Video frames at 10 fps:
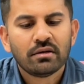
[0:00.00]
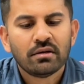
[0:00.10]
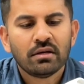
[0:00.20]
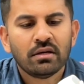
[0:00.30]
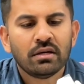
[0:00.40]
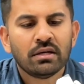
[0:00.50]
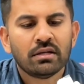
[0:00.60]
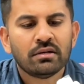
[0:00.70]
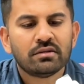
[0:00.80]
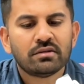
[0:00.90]

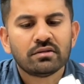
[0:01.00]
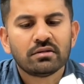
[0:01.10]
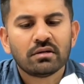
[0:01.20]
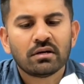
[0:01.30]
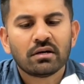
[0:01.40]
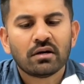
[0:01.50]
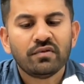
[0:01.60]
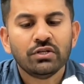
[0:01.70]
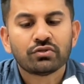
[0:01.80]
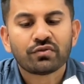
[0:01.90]
And
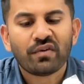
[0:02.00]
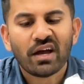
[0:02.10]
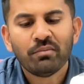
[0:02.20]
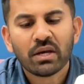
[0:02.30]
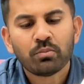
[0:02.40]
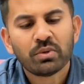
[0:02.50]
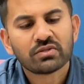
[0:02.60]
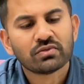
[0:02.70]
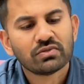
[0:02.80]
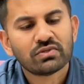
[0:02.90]
features 5
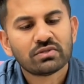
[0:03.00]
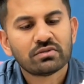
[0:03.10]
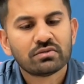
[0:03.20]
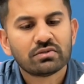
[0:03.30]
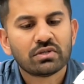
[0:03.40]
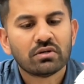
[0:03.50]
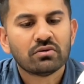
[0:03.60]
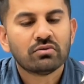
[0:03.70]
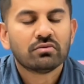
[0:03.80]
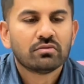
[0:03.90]
megapixels.
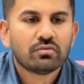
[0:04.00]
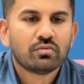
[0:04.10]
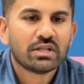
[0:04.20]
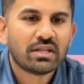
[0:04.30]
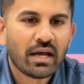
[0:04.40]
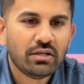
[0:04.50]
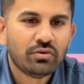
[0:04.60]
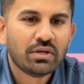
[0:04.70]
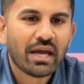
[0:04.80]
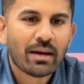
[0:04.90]
So with that, you
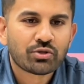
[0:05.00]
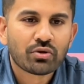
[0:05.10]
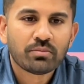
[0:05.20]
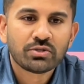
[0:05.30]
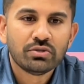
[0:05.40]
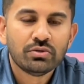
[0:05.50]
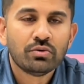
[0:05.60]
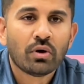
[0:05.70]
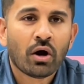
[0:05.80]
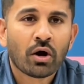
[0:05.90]
can capture up to
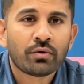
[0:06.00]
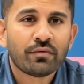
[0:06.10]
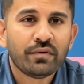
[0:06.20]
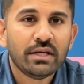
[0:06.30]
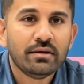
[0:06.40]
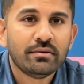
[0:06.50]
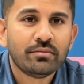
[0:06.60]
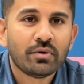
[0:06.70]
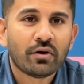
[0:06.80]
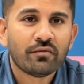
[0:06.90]
100 feet
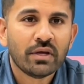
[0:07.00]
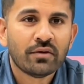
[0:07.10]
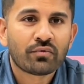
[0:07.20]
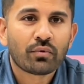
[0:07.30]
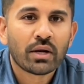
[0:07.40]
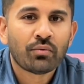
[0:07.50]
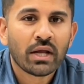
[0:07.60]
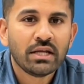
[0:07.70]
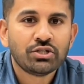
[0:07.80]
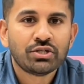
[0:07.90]
of infrared
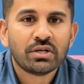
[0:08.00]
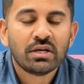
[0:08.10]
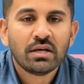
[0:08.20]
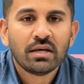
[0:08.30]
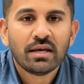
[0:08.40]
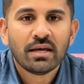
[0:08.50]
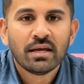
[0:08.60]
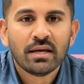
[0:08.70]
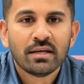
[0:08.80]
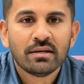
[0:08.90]
range
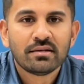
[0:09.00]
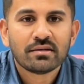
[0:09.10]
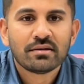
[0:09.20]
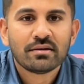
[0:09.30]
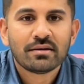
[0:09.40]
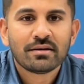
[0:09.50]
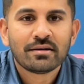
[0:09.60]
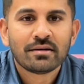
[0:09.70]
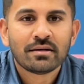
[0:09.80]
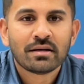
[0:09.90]
and
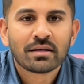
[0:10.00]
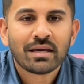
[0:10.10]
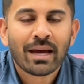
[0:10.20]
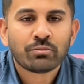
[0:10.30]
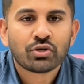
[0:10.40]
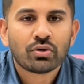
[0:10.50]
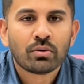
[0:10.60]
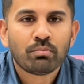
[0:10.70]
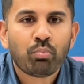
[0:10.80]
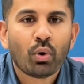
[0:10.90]

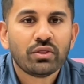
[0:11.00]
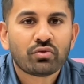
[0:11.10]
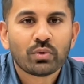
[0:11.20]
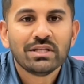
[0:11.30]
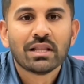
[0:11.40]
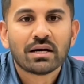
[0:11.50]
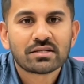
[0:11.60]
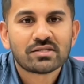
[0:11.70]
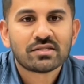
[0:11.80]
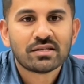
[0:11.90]
capture 0.3
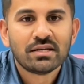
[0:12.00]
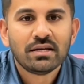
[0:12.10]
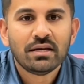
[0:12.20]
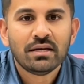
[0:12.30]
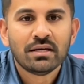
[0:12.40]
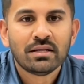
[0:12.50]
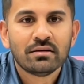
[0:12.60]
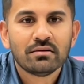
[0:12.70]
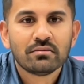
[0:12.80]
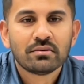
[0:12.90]
lux in
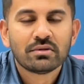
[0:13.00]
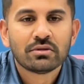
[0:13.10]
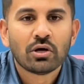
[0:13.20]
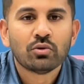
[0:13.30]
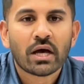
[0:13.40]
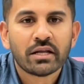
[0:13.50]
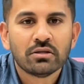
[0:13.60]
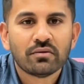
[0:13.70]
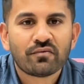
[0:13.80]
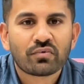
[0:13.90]
low light
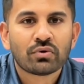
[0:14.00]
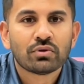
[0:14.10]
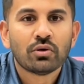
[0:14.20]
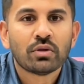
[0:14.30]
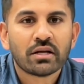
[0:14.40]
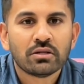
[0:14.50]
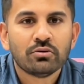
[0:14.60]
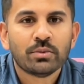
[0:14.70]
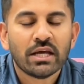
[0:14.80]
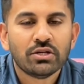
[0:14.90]

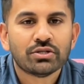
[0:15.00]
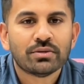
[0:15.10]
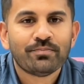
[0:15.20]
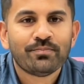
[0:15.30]
illumination.